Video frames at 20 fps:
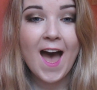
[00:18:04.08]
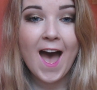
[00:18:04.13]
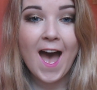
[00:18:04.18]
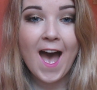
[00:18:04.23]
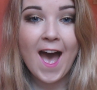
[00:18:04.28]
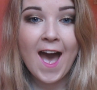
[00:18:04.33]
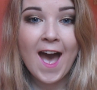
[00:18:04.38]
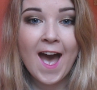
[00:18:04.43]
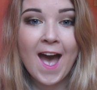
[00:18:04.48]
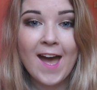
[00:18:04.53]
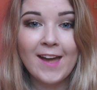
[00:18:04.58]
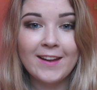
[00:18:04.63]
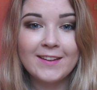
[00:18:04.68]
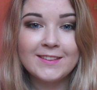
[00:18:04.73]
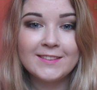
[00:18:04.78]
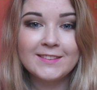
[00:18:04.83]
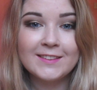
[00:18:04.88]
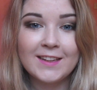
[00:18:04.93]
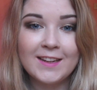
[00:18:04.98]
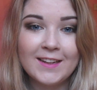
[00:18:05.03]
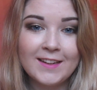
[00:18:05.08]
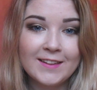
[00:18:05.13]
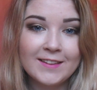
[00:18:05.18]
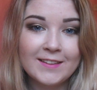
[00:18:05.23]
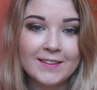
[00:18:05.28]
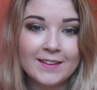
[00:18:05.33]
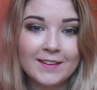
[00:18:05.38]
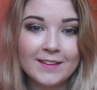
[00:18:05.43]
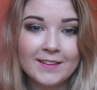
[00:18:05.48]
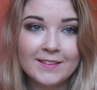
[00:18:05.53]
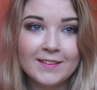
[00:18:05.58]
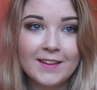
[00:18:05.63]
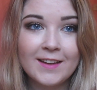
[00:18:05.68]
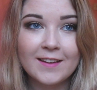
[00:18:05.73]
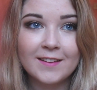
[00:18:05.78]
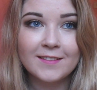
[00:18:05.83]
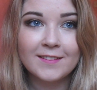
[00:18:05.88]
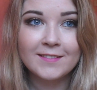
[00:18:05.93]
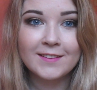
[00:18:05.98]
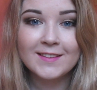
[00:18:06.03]
And
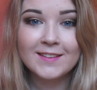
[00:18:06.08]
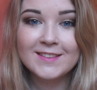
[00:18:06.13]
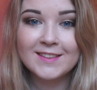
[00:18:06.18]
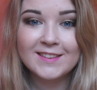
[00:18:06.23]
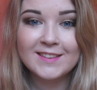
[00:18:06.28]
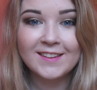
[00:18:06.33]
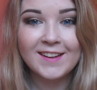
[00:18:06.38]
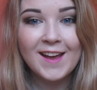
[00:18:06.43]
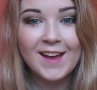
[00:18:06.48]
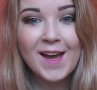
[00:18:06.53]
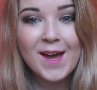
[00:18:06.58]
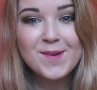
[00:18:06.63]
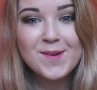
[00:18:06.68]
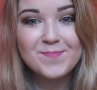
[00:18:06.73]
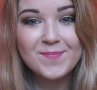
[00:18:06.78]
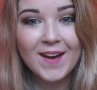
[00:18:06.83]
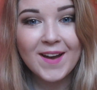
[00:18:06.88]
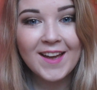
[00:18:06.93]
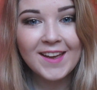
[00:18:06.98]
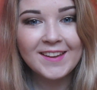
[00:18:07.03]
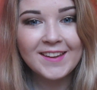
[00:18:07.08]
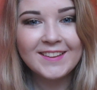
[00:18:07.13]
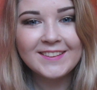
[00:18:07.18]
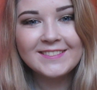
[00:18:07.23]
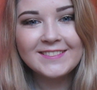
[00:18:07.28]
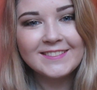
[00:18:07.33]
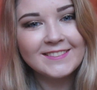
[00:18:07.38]
yeah, that's it. Bye.